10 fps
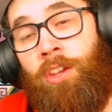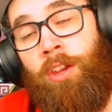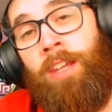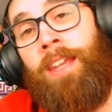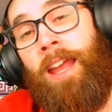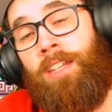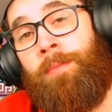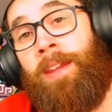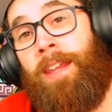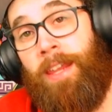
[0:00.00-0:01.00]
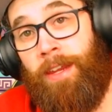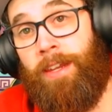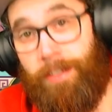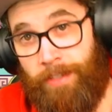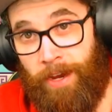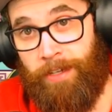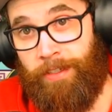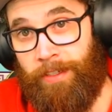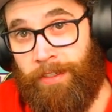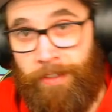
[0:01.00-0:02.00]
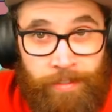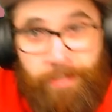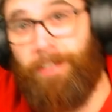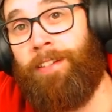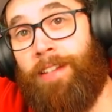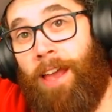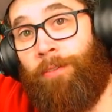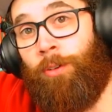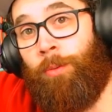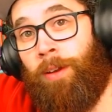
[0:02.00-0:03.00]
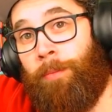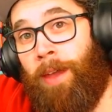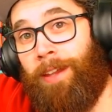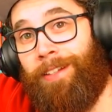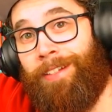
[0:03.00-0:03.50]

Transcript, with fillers: you can catch me here daily. Have a good one, mate.